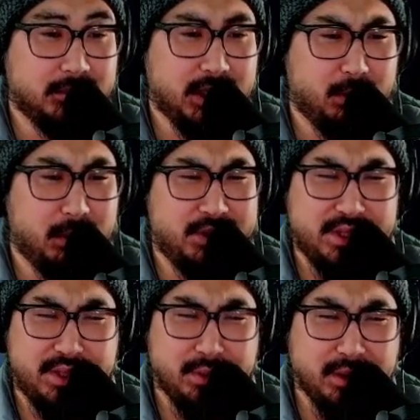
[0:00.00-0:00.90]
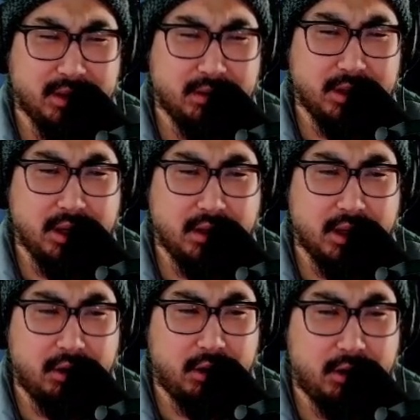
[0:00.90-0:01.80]
Mm, yeah, what was he doing there? Did he
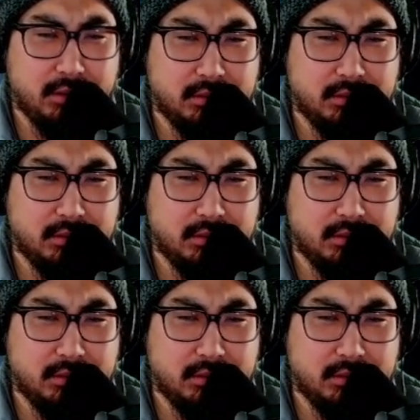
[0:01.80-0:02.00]
get hurt?